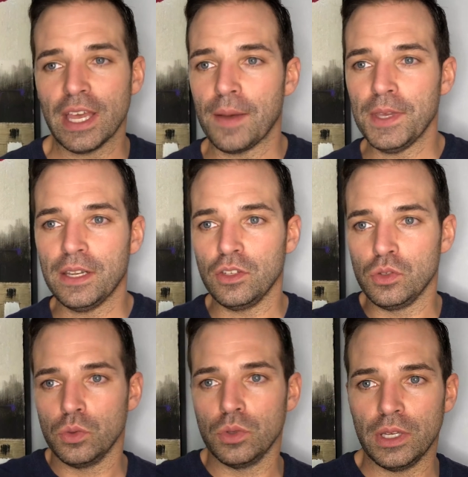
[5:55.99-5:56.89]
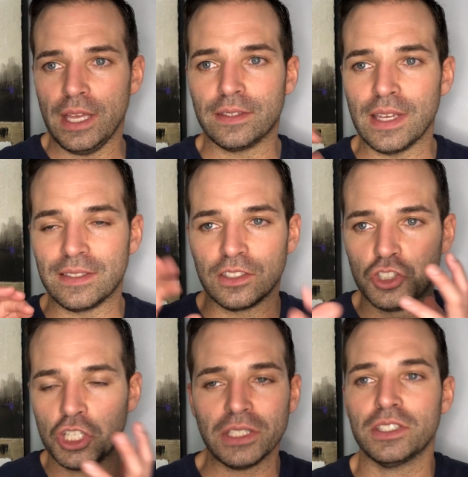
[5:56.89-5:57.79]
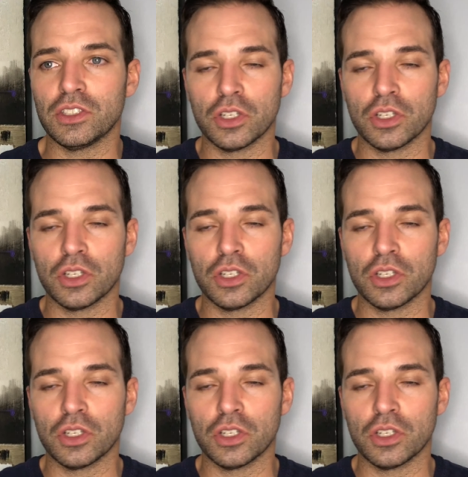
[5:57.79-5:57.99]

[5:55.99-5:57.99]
I mean, it's just as